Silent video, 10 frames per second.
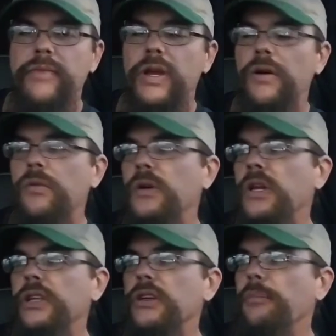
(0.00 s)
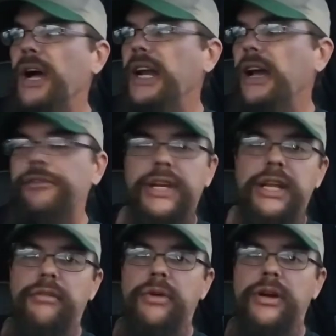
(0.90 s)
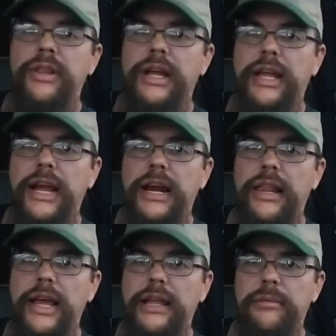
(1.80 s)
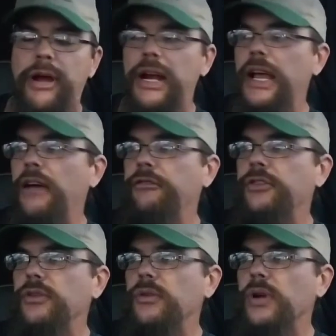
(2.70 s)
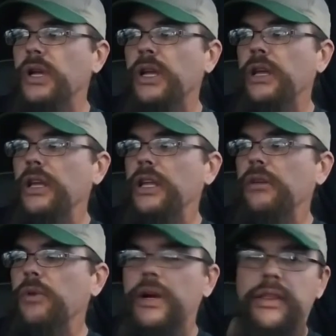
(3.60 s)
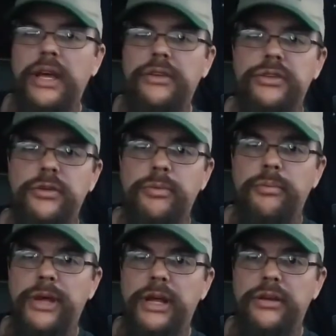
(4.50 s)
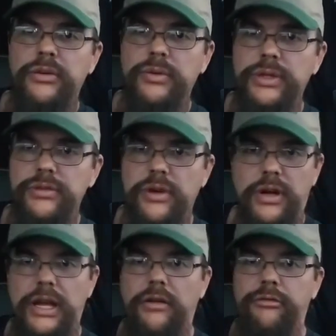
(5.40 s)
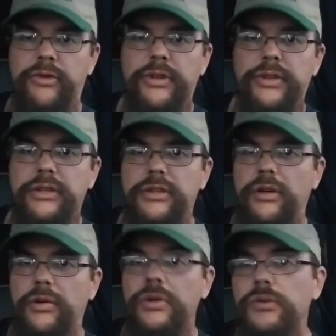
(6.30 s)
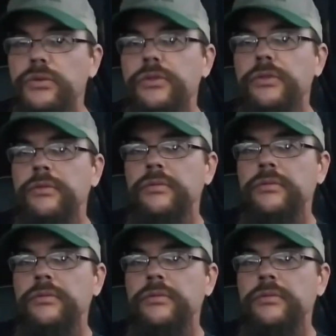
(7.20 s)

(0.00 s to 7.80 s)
You know, you might have to get rid of that Cadillac. You might have to get rid of that super mega dually truck out front that you don't use.